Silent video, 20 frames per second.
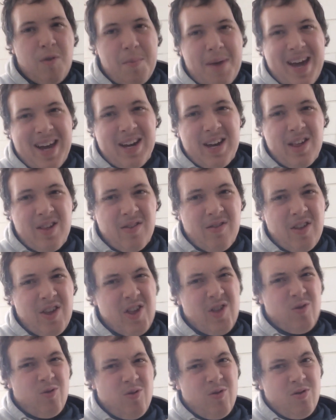remainders of the
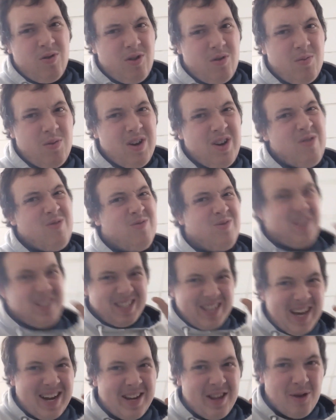sauce will
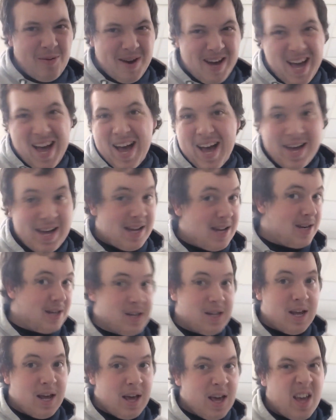stick to it and
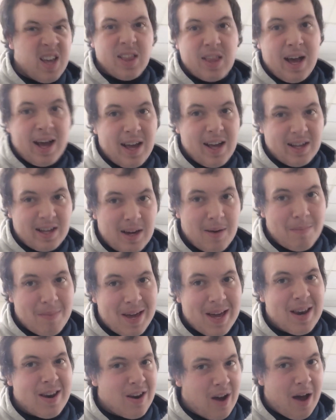that can
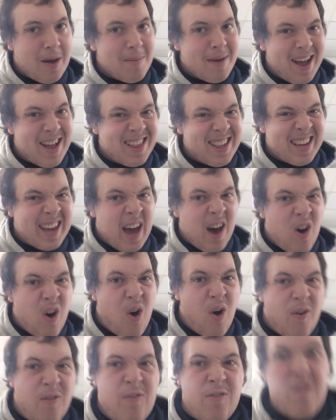be a nightmare to get
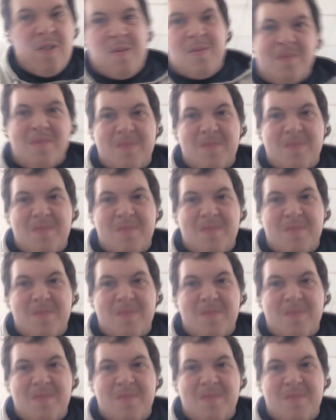off.